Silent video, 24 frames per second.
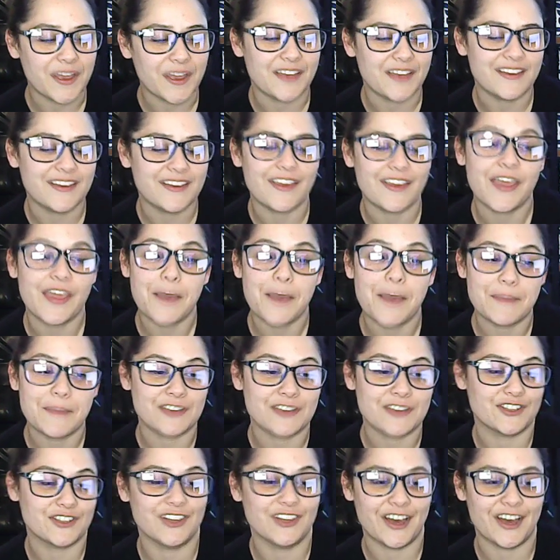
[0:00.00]
yeah, that
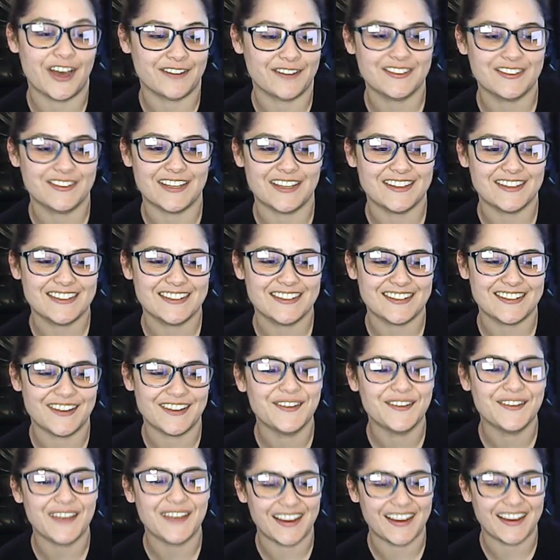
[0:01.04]
makes a lot of sense.
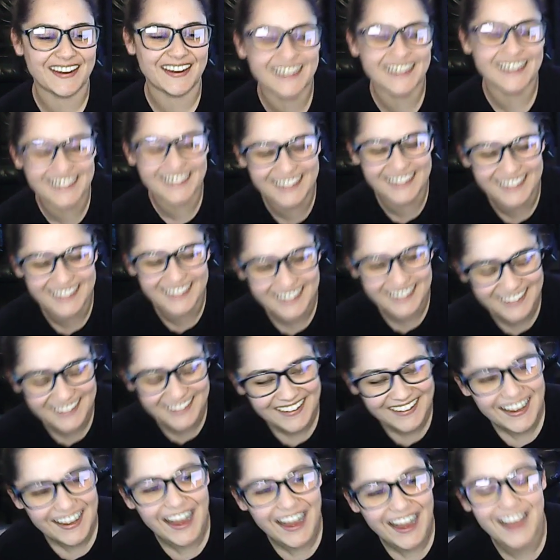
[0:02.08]
Okay.
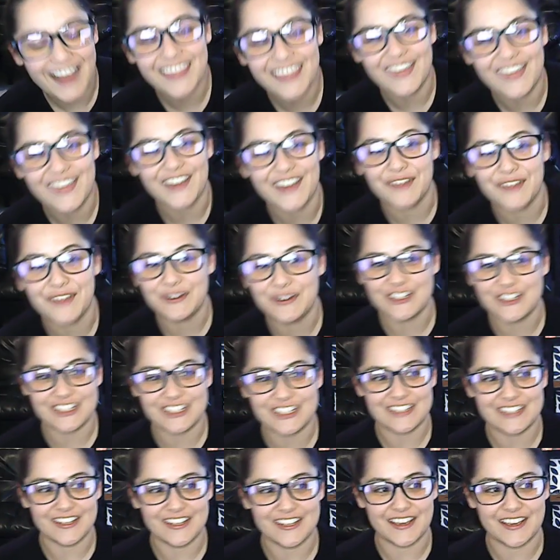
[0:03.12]
I thought you were just
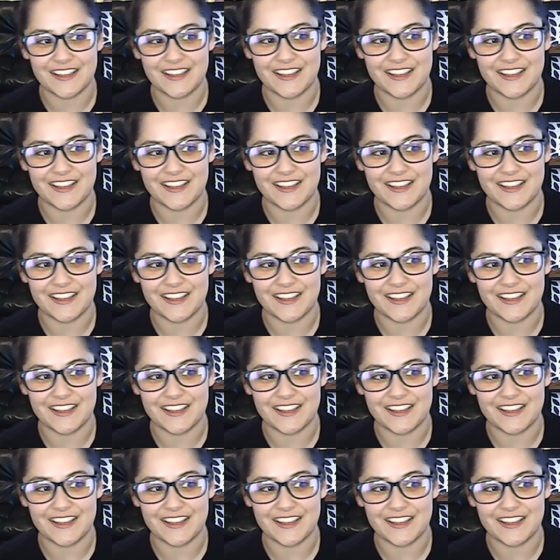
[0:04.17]
like